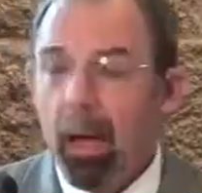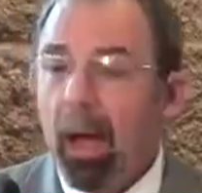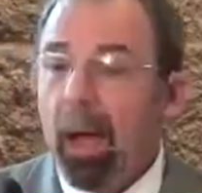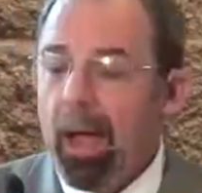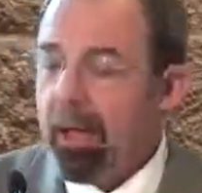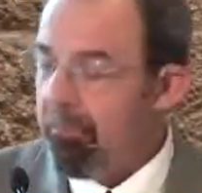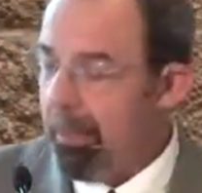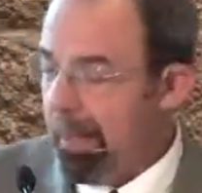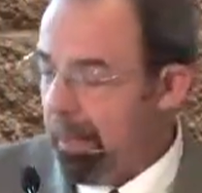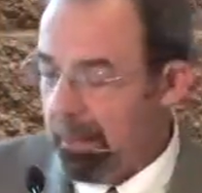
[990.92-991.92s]
I have
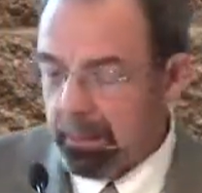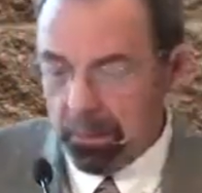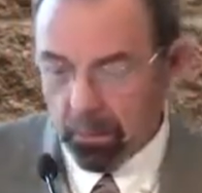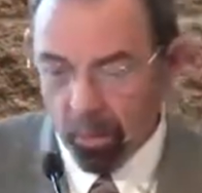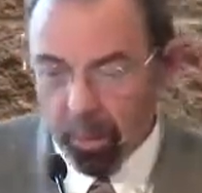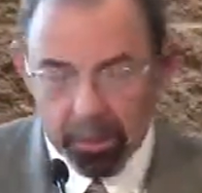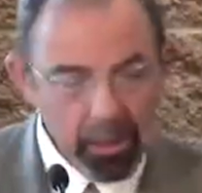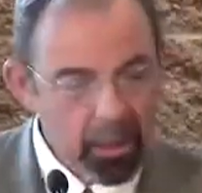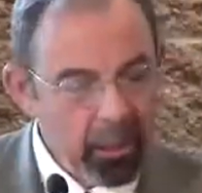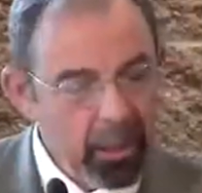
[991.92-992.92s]
been
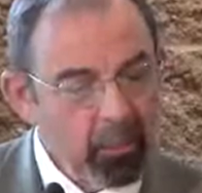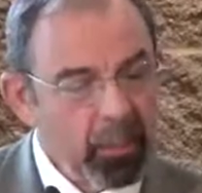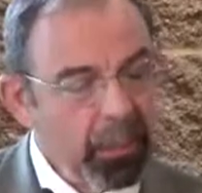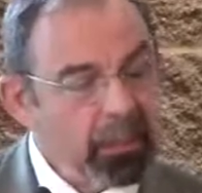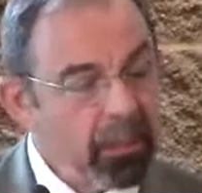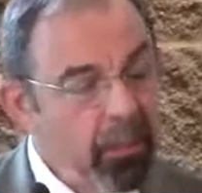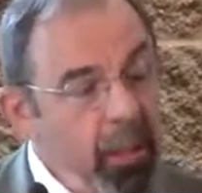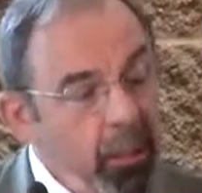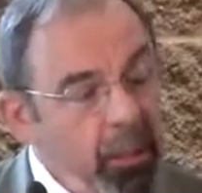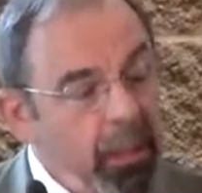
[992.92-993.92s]
working in religious
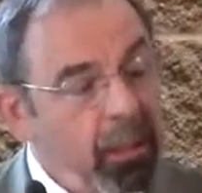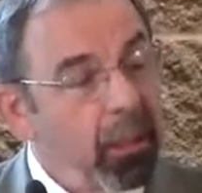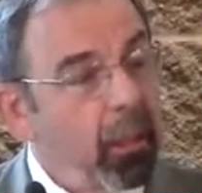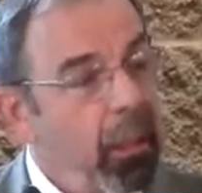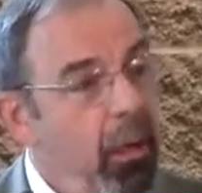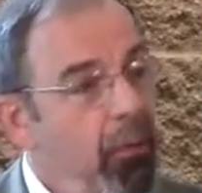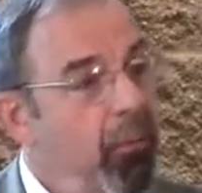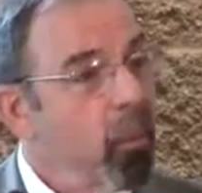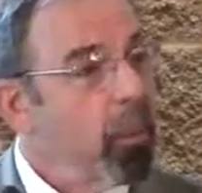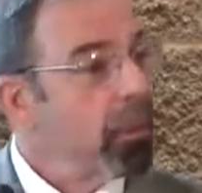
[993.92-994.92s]
community
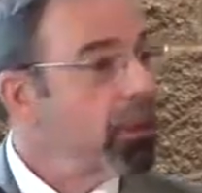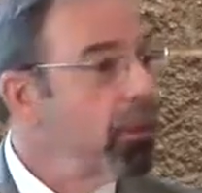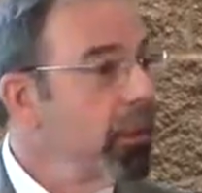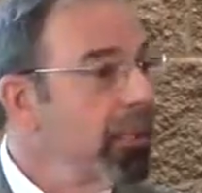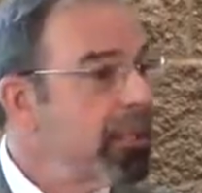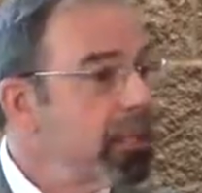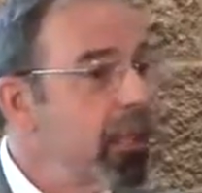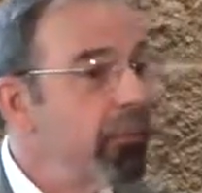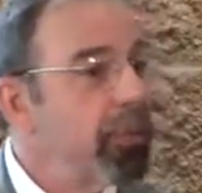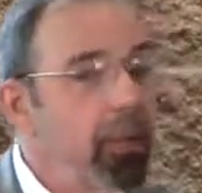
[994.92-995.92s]
for
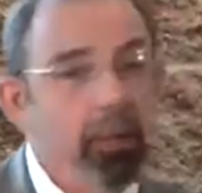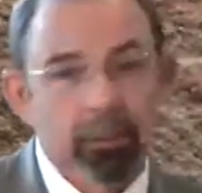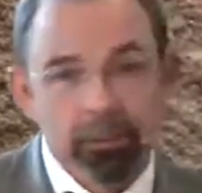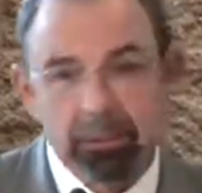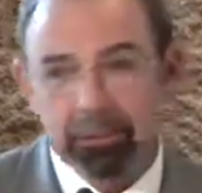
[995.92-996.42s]
37 years.